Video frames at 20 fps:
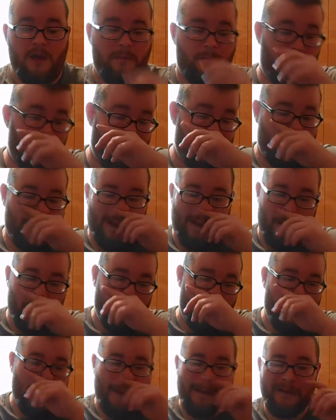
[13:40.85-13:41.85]
But
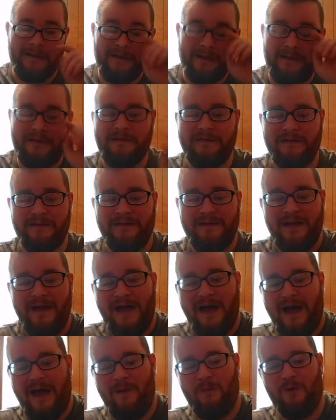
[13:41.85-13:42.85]

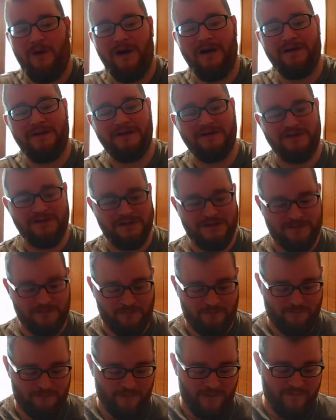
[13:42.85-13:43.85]
I wanted to
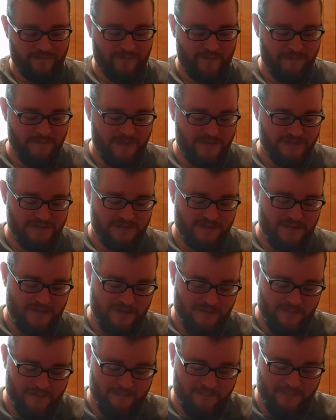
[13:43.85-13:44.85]
just briefly mention
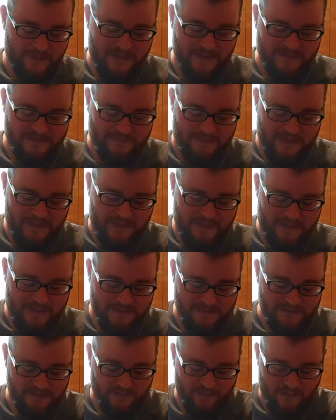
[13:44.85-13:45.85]
that the PSP
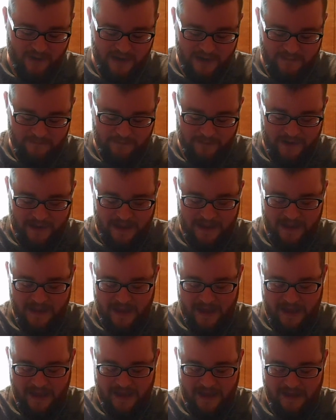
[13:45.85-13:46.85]
is great, but
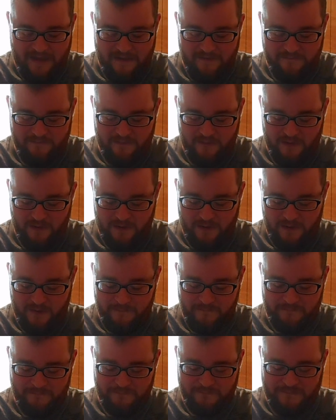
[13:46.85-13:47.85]
I
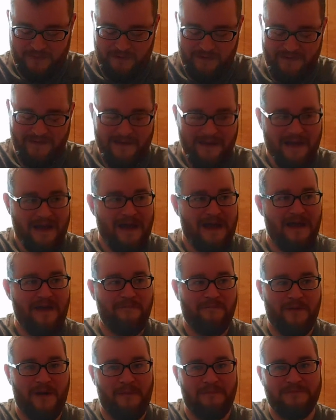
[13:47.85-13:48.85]

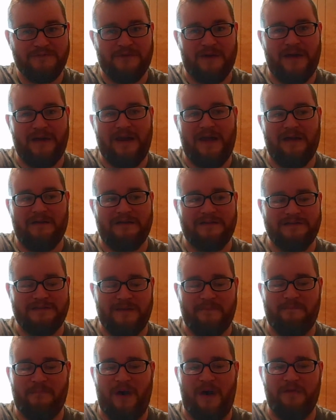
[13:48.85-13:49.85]
have problems right now because
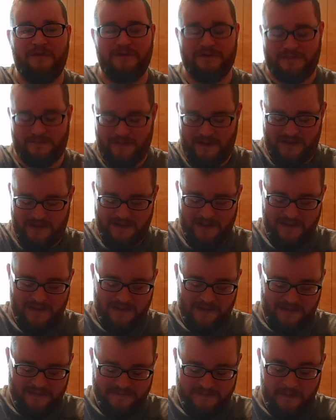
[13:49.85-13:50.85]
it bothers me
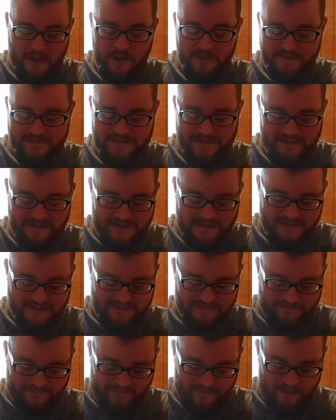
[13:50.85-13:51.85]
because I'm OCD
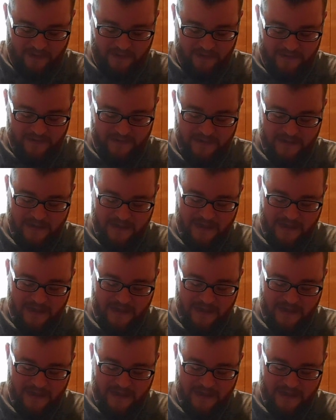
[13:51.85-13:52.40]
as fuck.